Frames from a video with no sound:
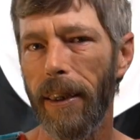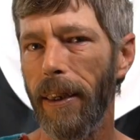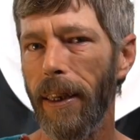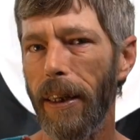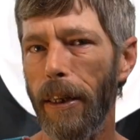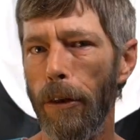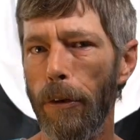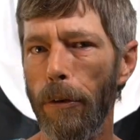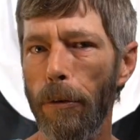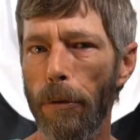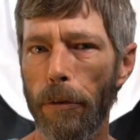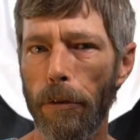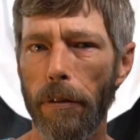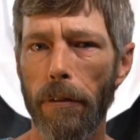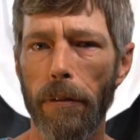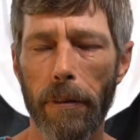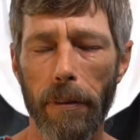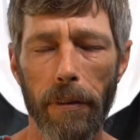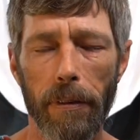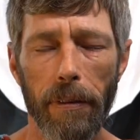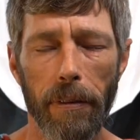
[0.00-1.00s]
They use,
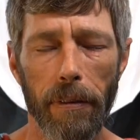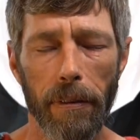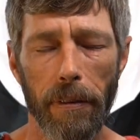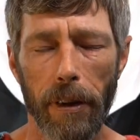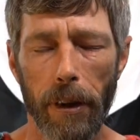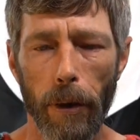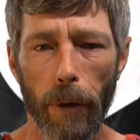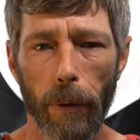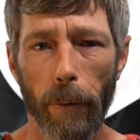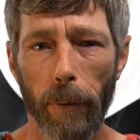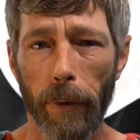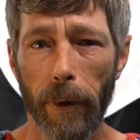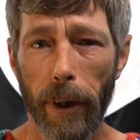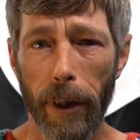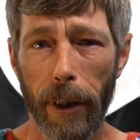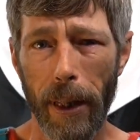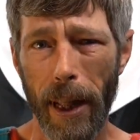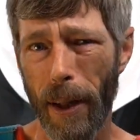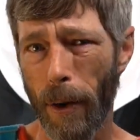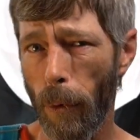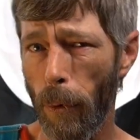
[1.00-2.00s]
like
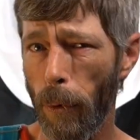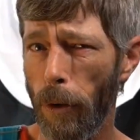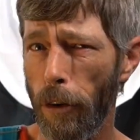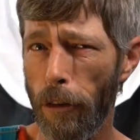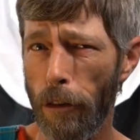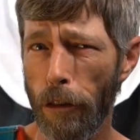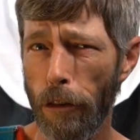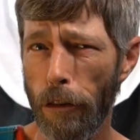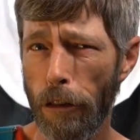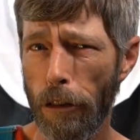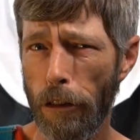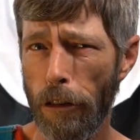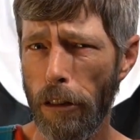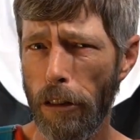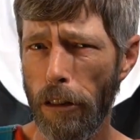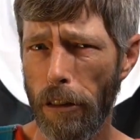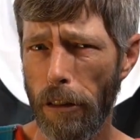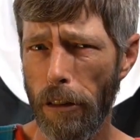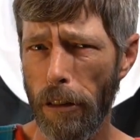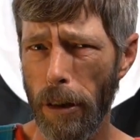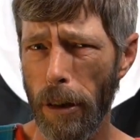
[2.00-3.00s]
that
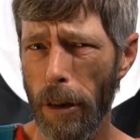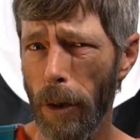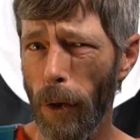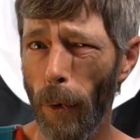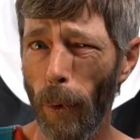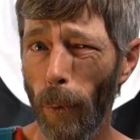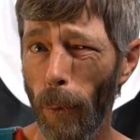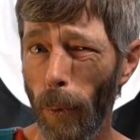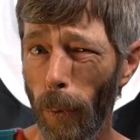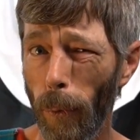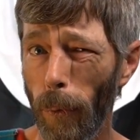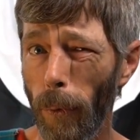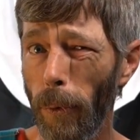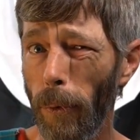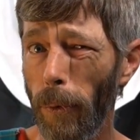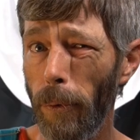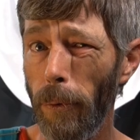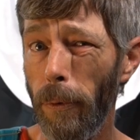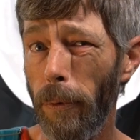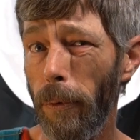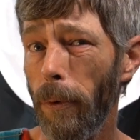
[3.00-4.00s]
orangish
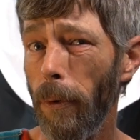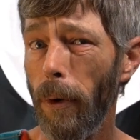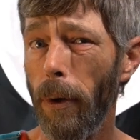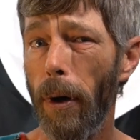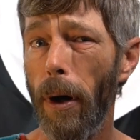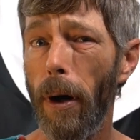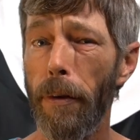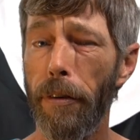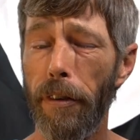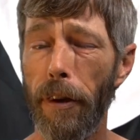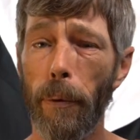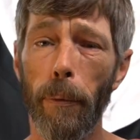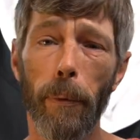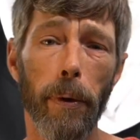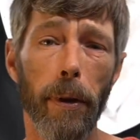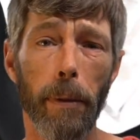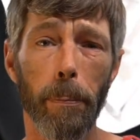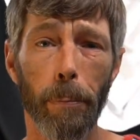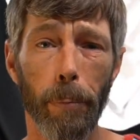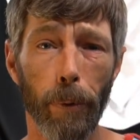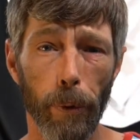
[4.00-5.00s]
gold offset with
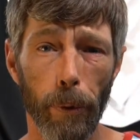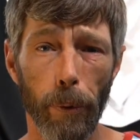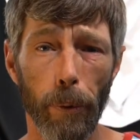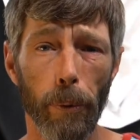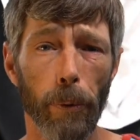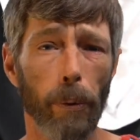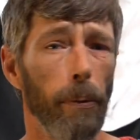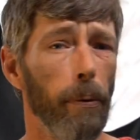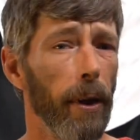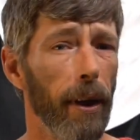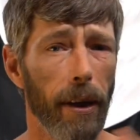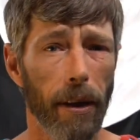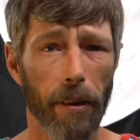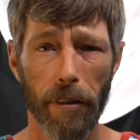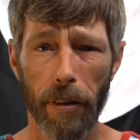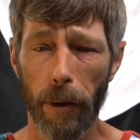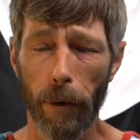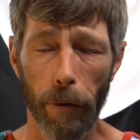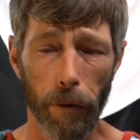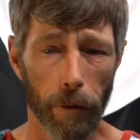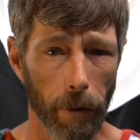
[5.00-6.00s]
the blue. Like I
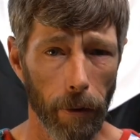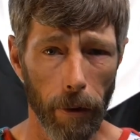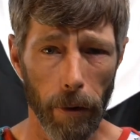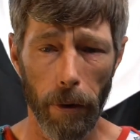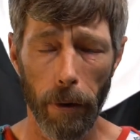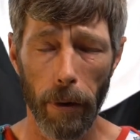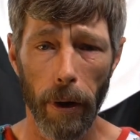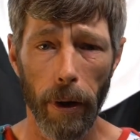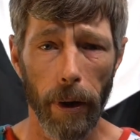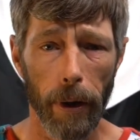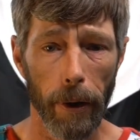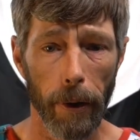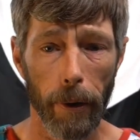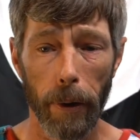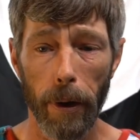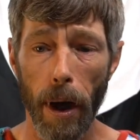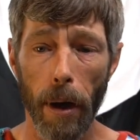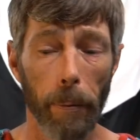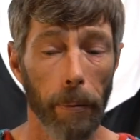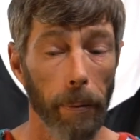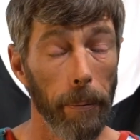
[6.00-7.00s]
said, those are
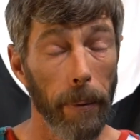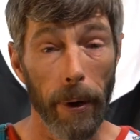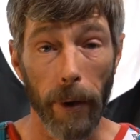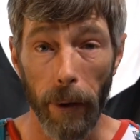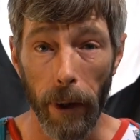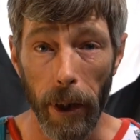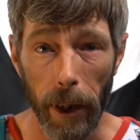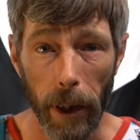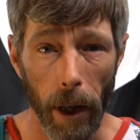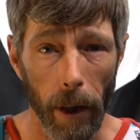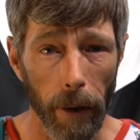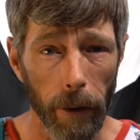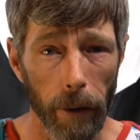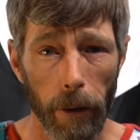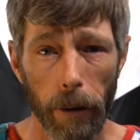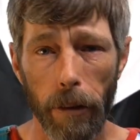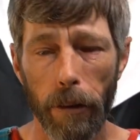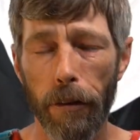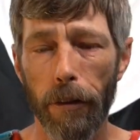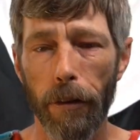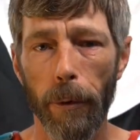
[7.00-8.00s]
complementary
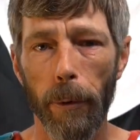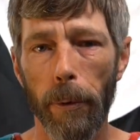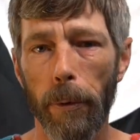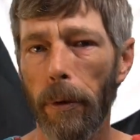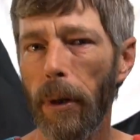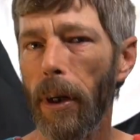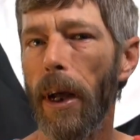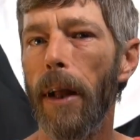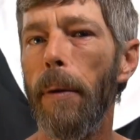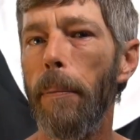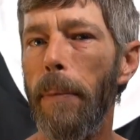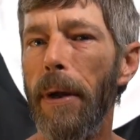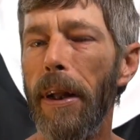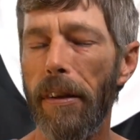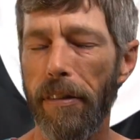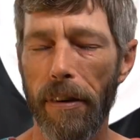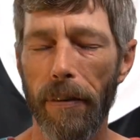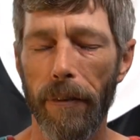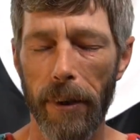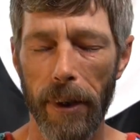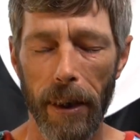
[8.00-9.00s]
colors, so it kind of
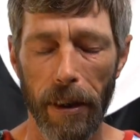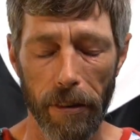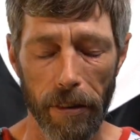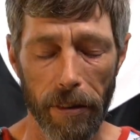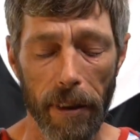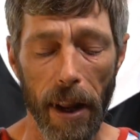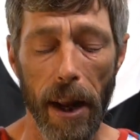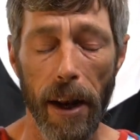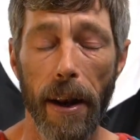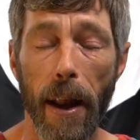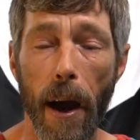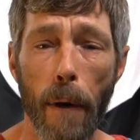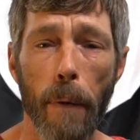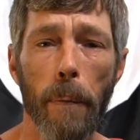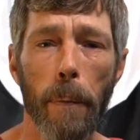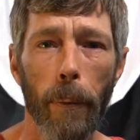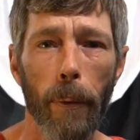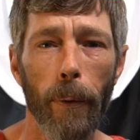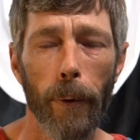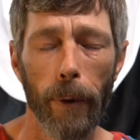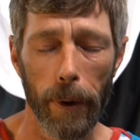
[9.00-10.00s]
makes everything stand out
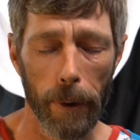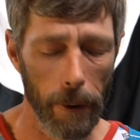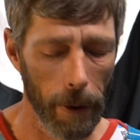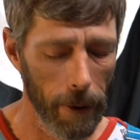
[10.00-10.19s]
more.